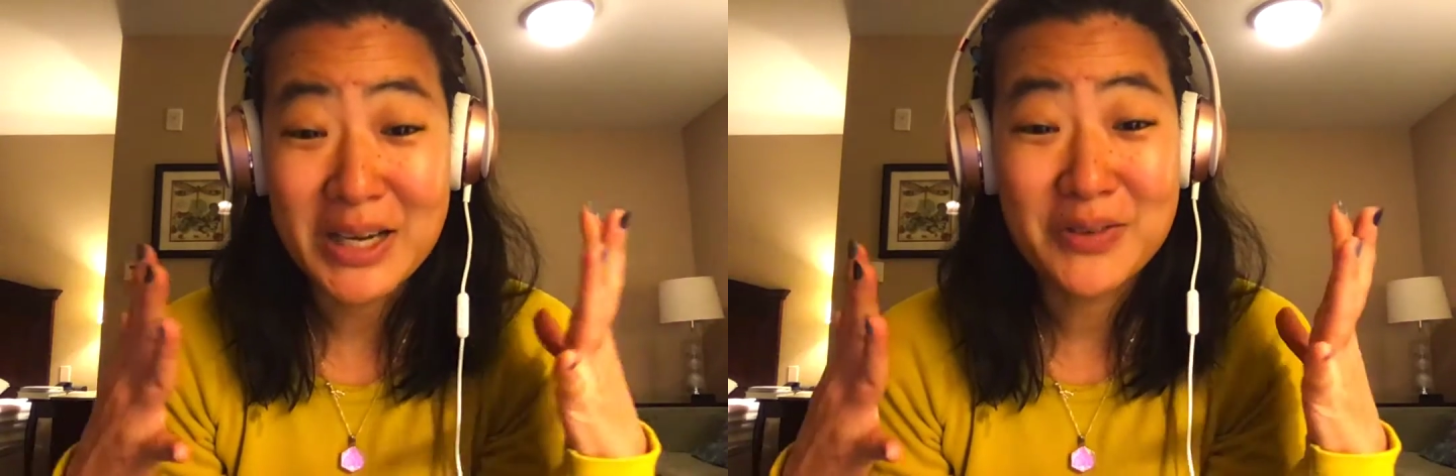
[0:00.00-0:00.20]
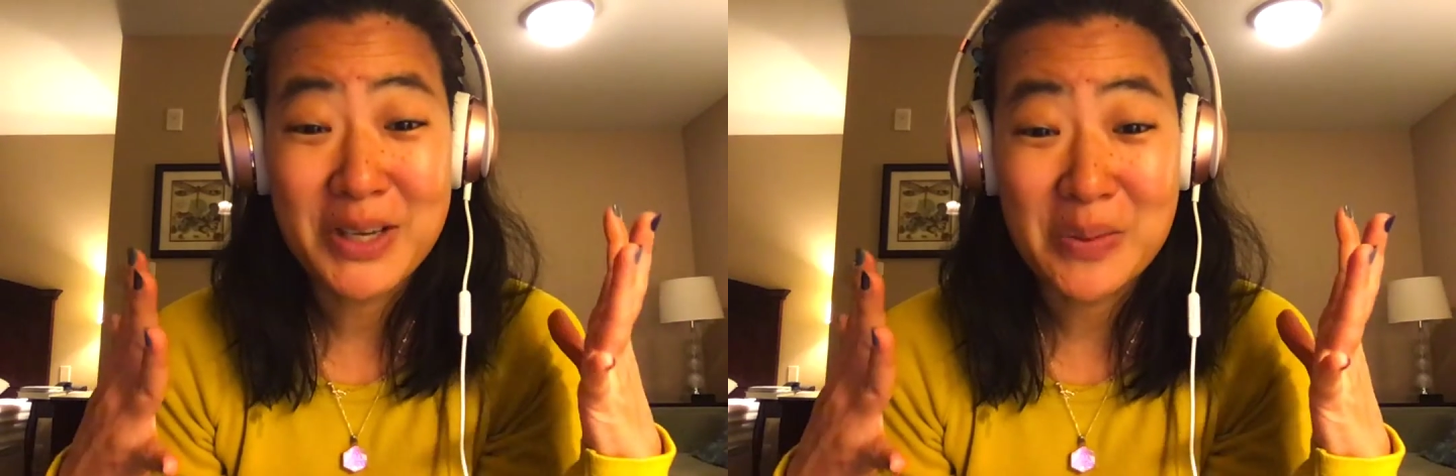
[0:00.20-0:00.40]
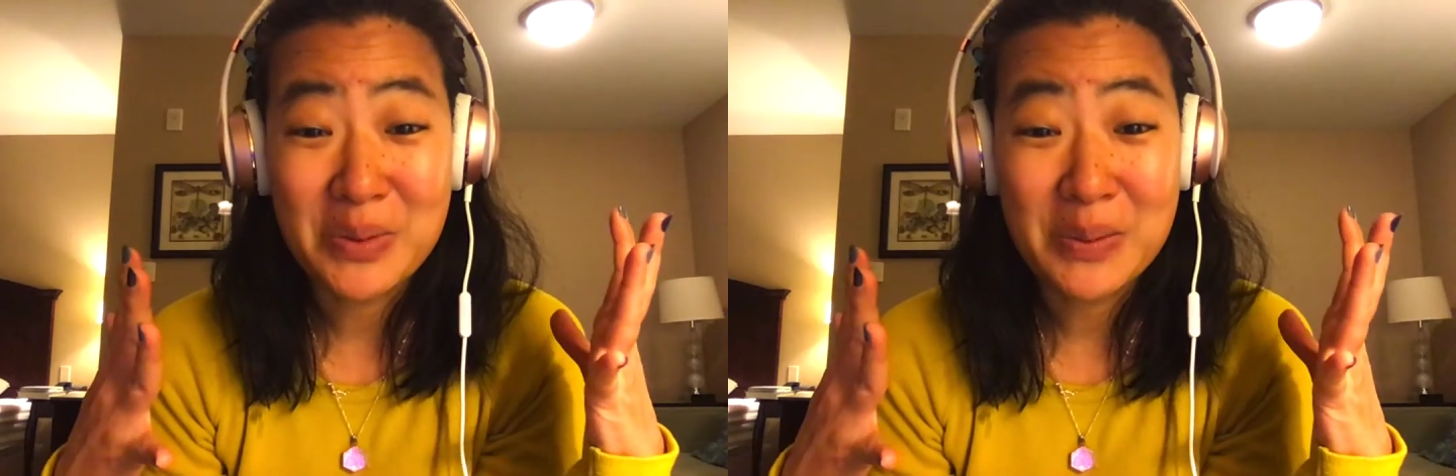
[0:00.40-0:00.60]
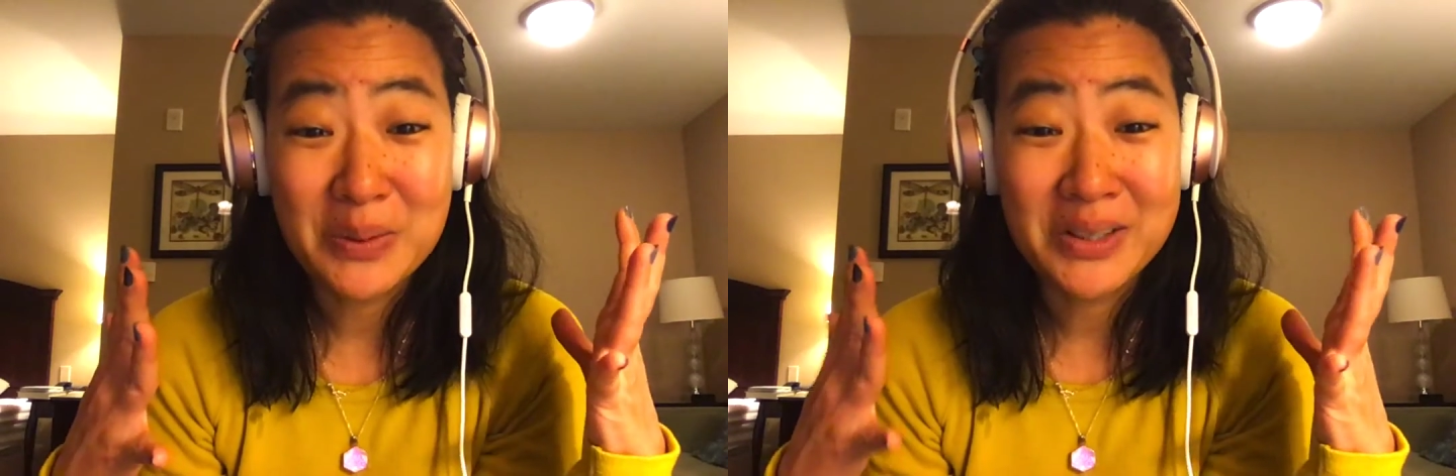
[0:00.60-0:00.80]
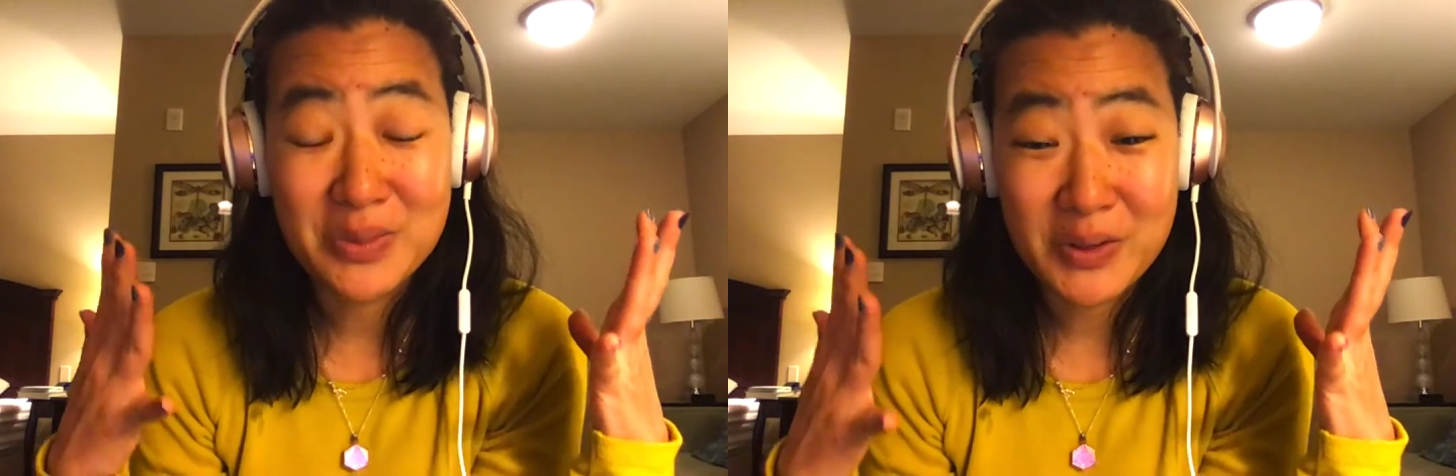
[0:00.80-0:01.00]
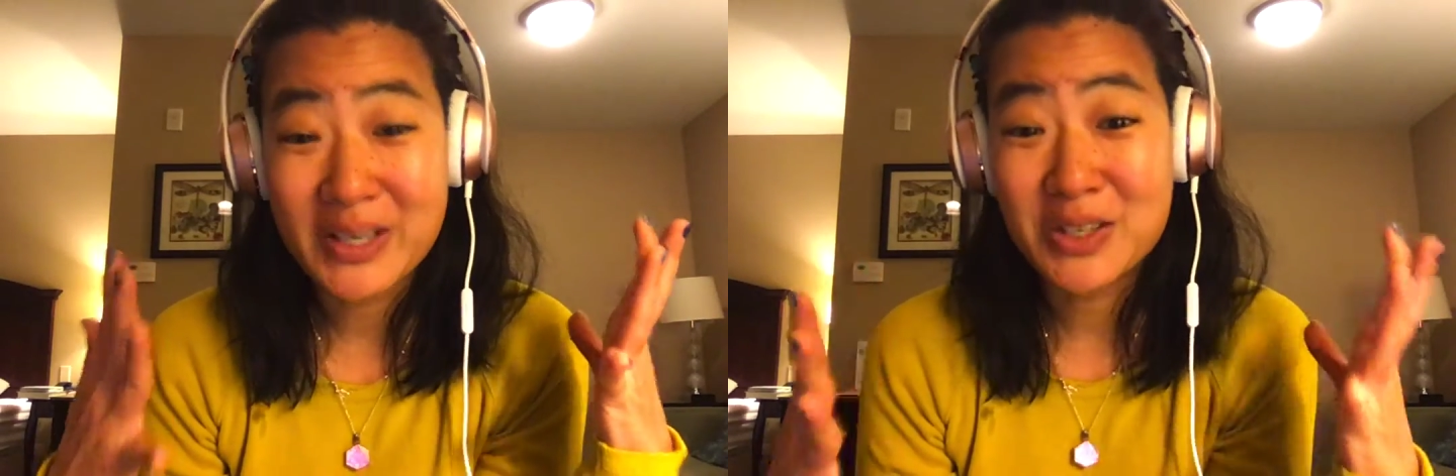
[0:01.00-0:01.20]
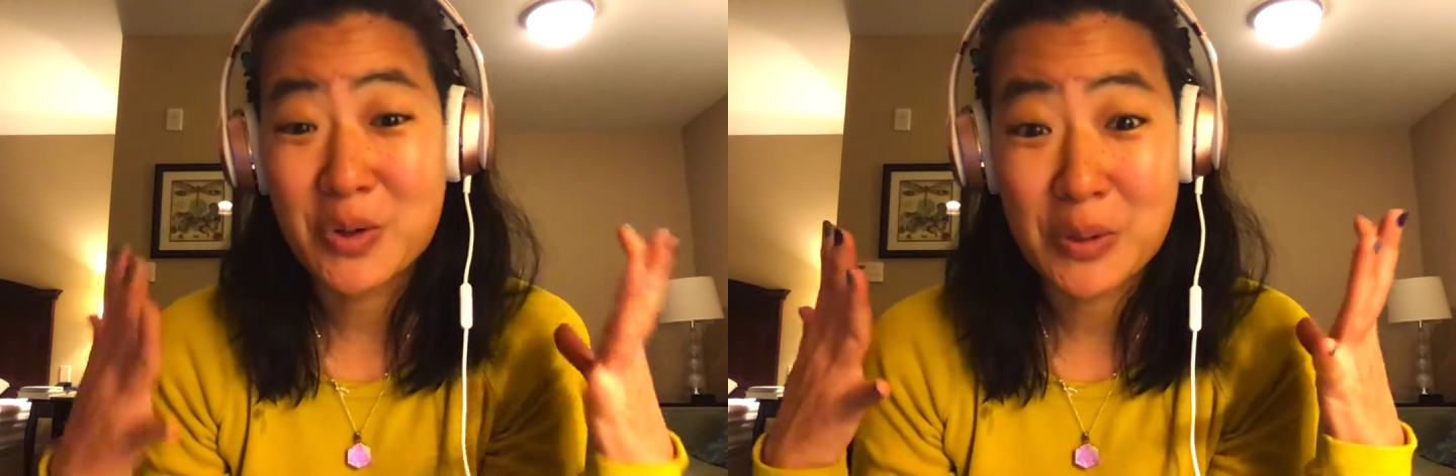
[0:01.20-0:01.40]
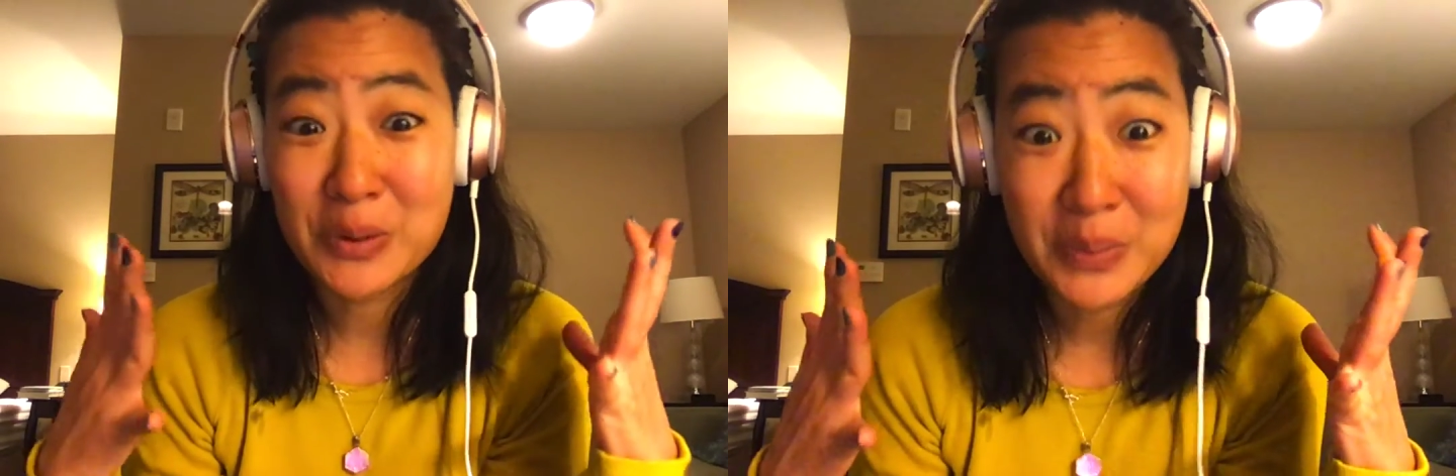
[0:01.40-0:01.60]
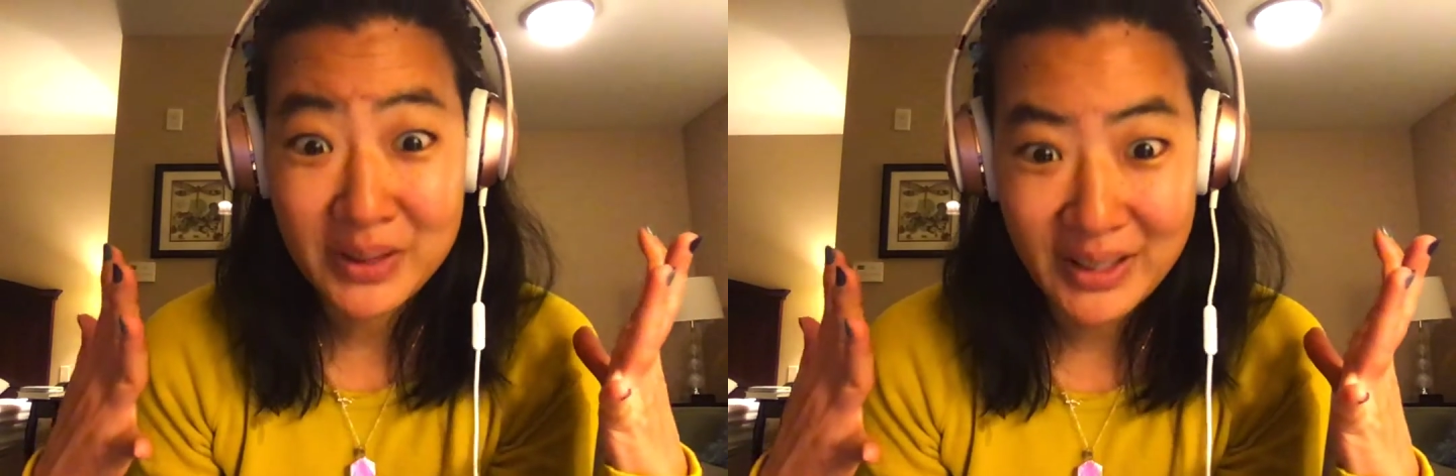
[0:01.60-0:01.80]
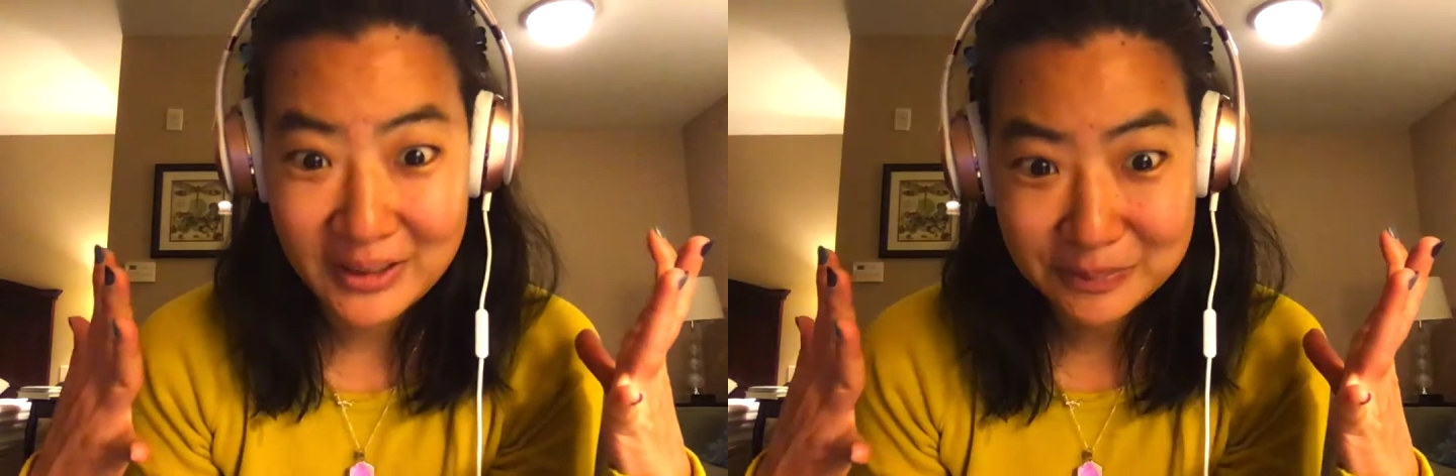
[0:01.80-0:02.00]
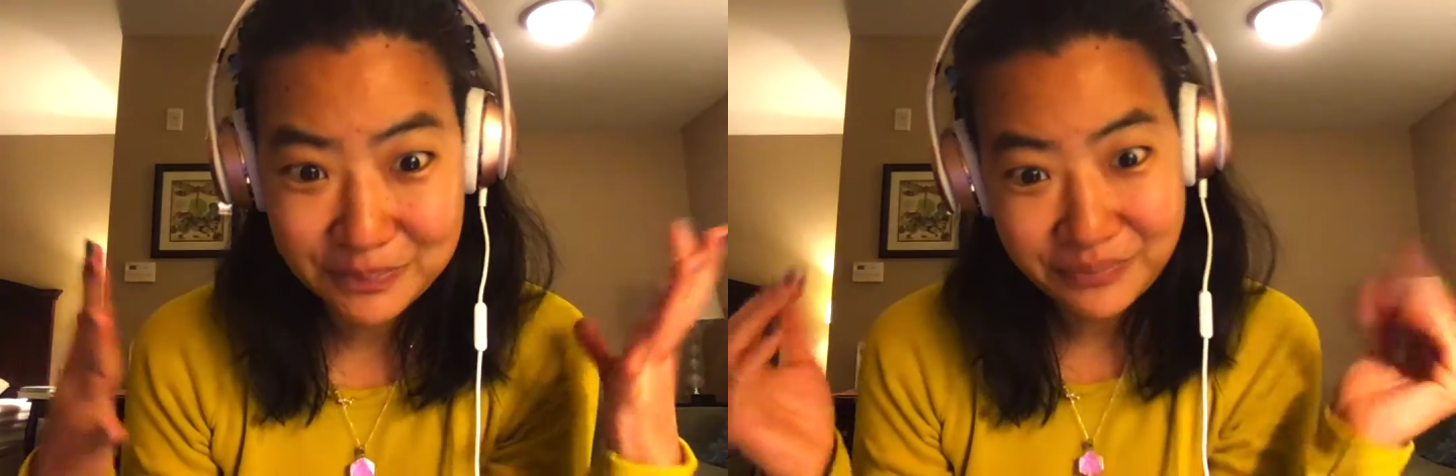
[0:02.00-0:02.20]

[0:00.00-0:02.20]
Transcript: of 10 people experience corporate bullying.